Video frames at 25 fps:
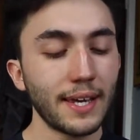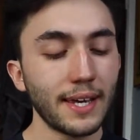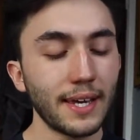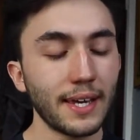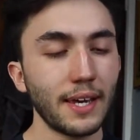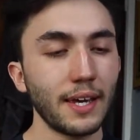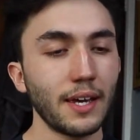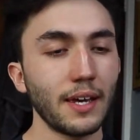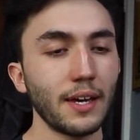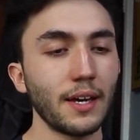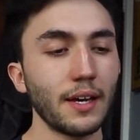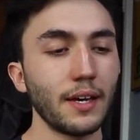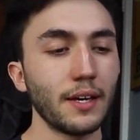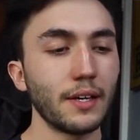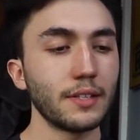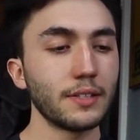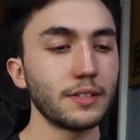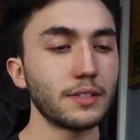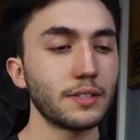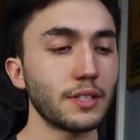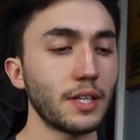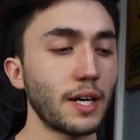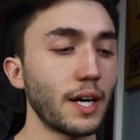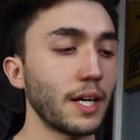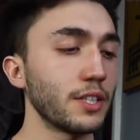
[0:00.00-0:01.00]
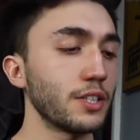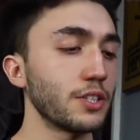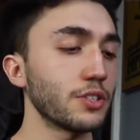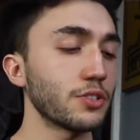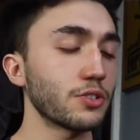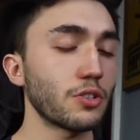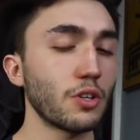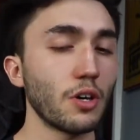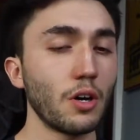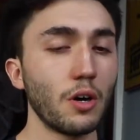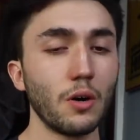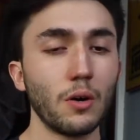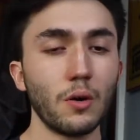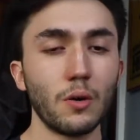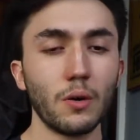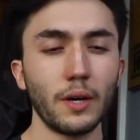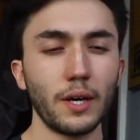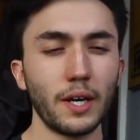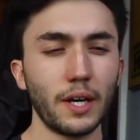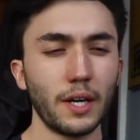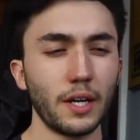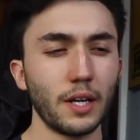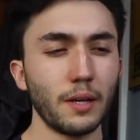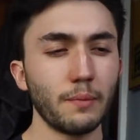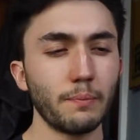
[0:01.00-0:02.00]
and I just go
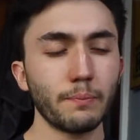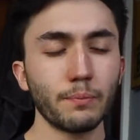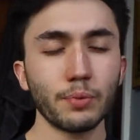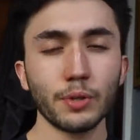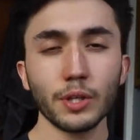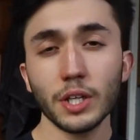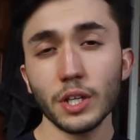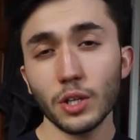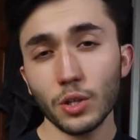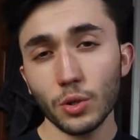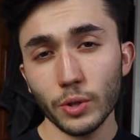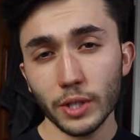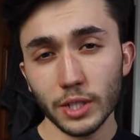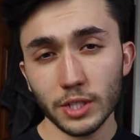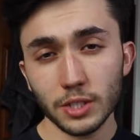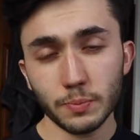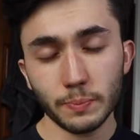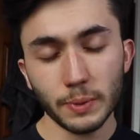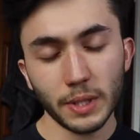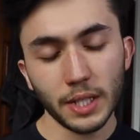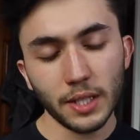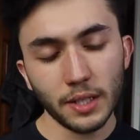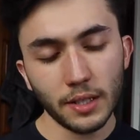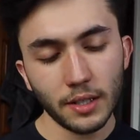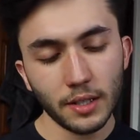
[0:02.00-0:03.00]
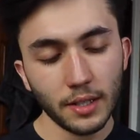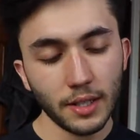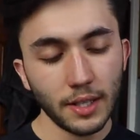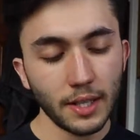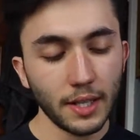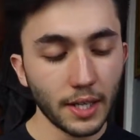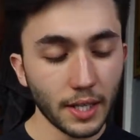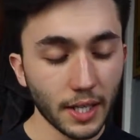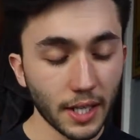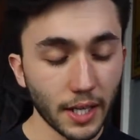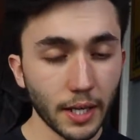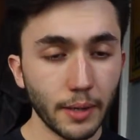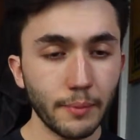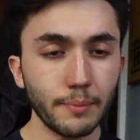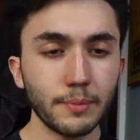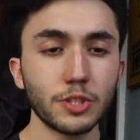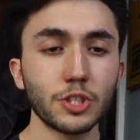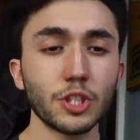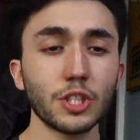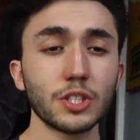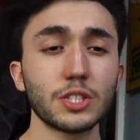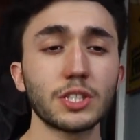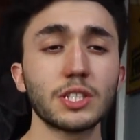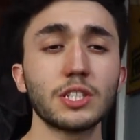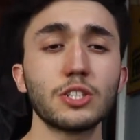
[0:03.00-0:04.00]
at a pretty quick speed, and I'm
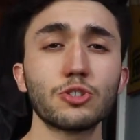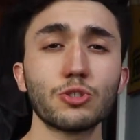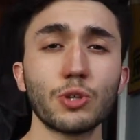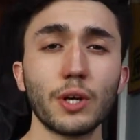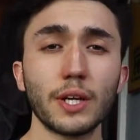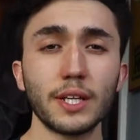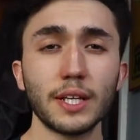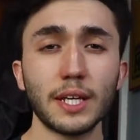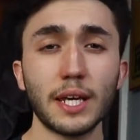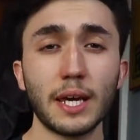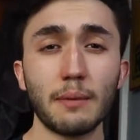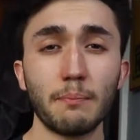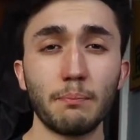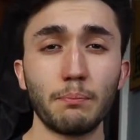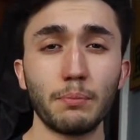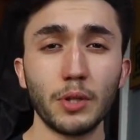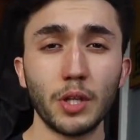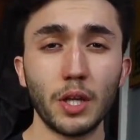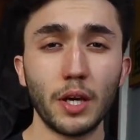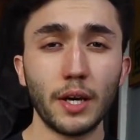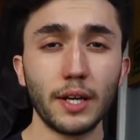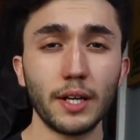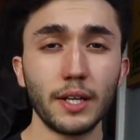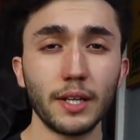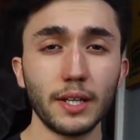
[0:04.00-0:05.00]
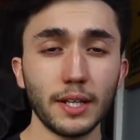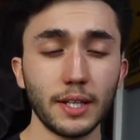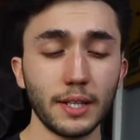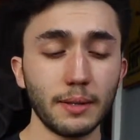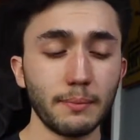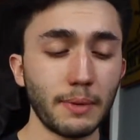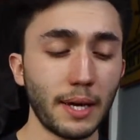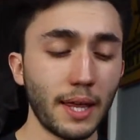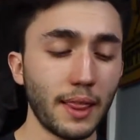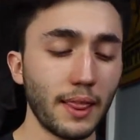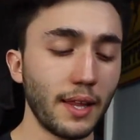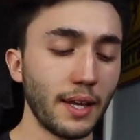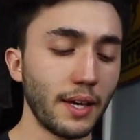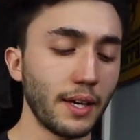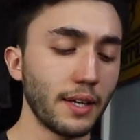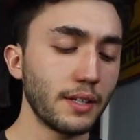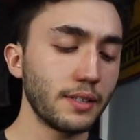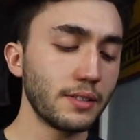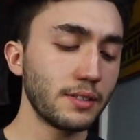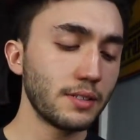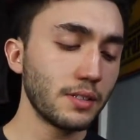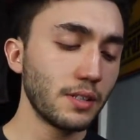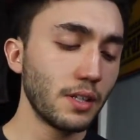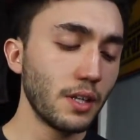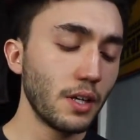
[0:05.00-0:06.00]
just trying to get blood in my
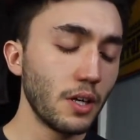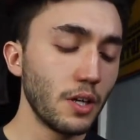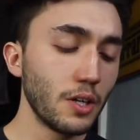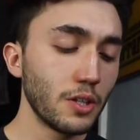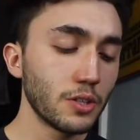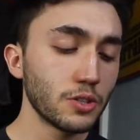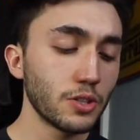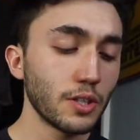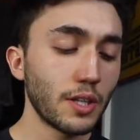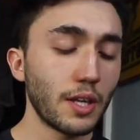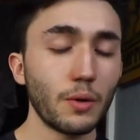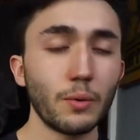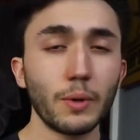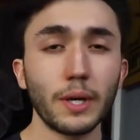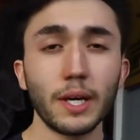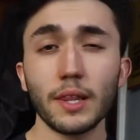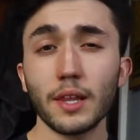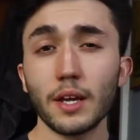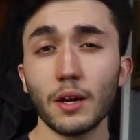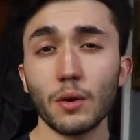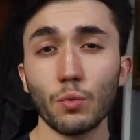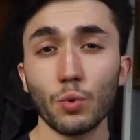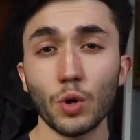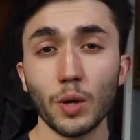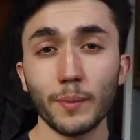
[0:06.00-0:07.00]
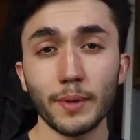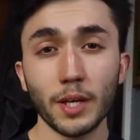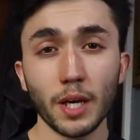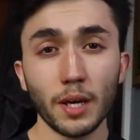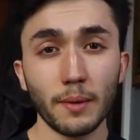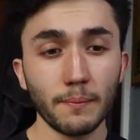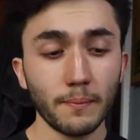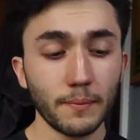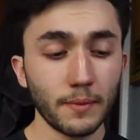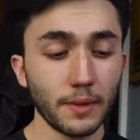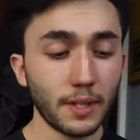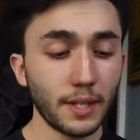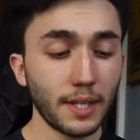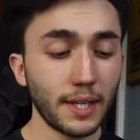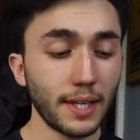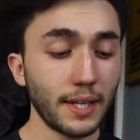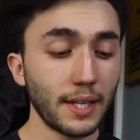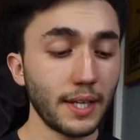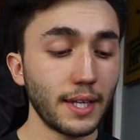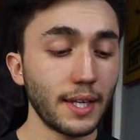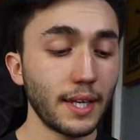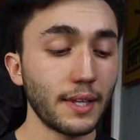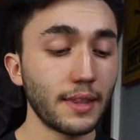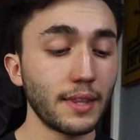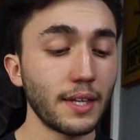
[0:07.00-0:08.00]
legs, so that way they're warmed up.
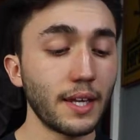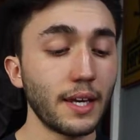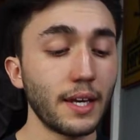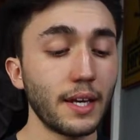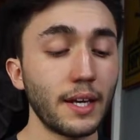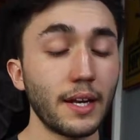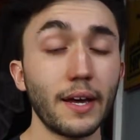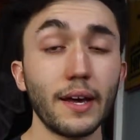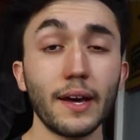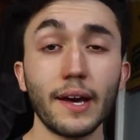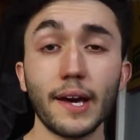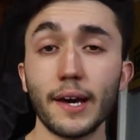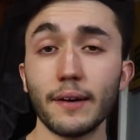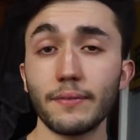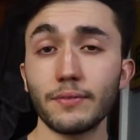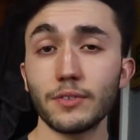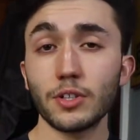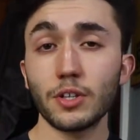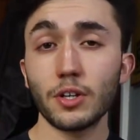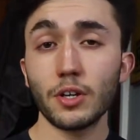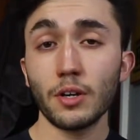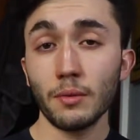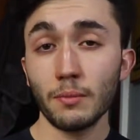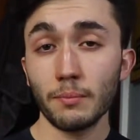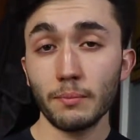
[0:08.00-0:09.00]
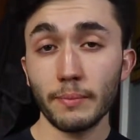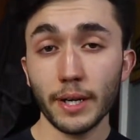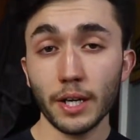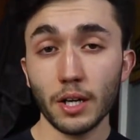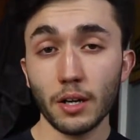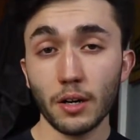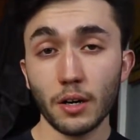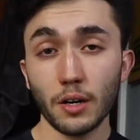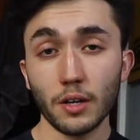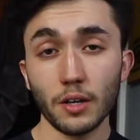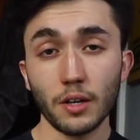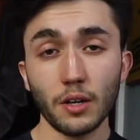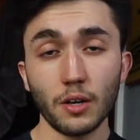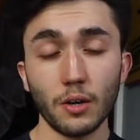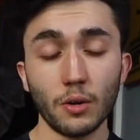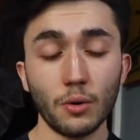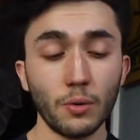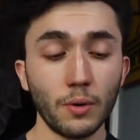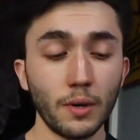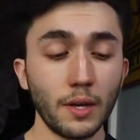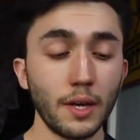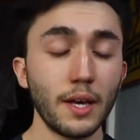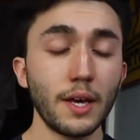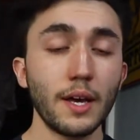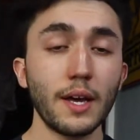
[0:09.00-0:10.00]
And then after my cardio,
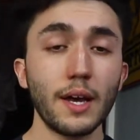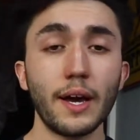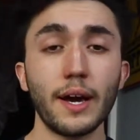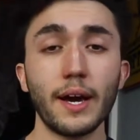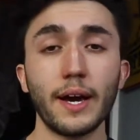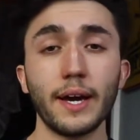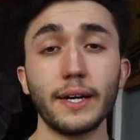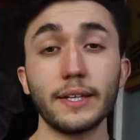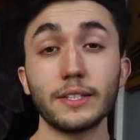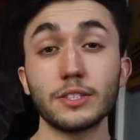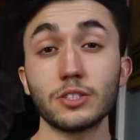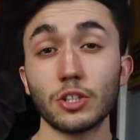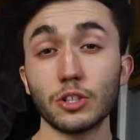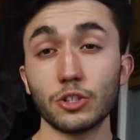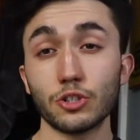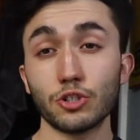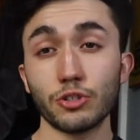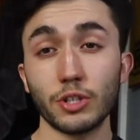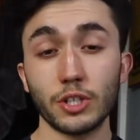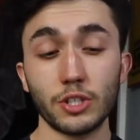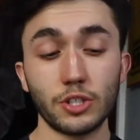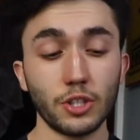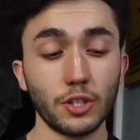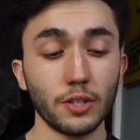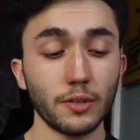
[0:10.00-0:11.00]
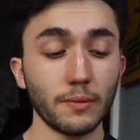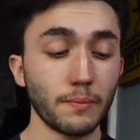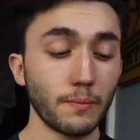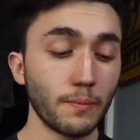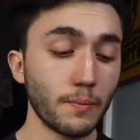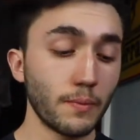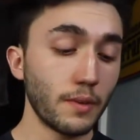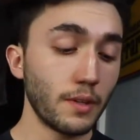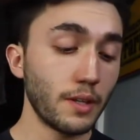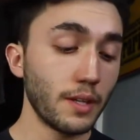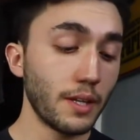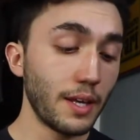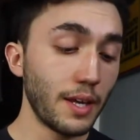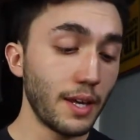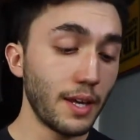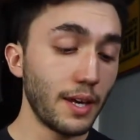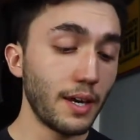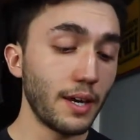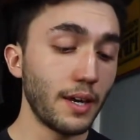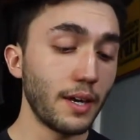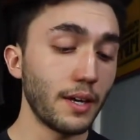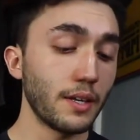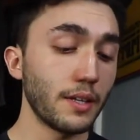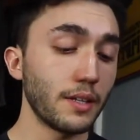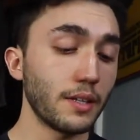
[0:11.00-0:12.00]
I start stretching.
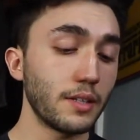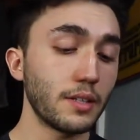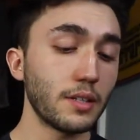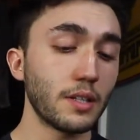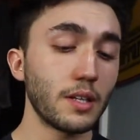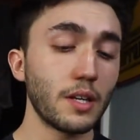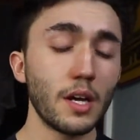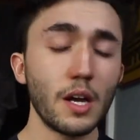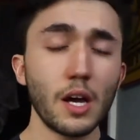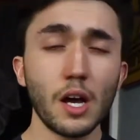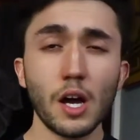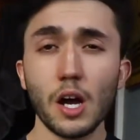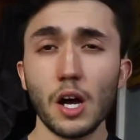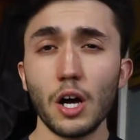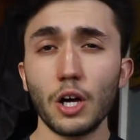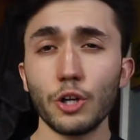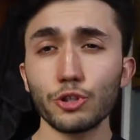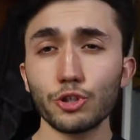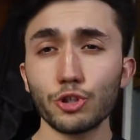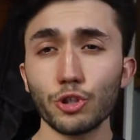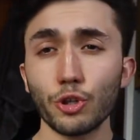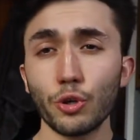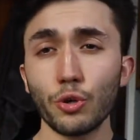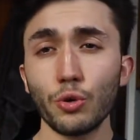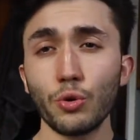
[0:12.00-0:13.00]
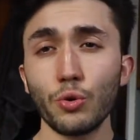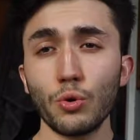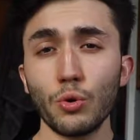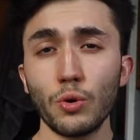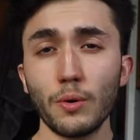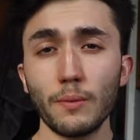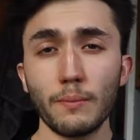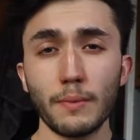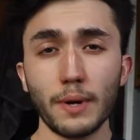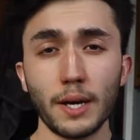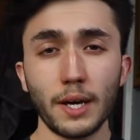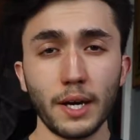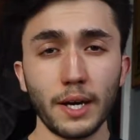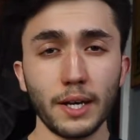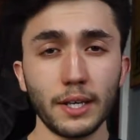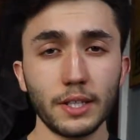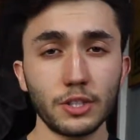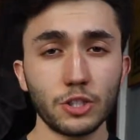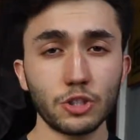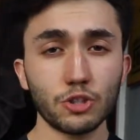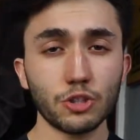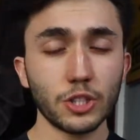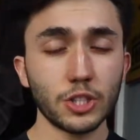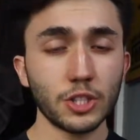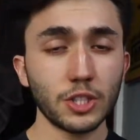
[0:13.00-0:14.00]
And I'll show you my
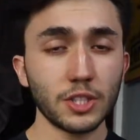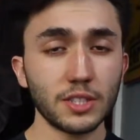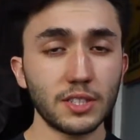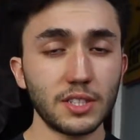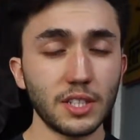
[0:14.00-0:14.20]
stretching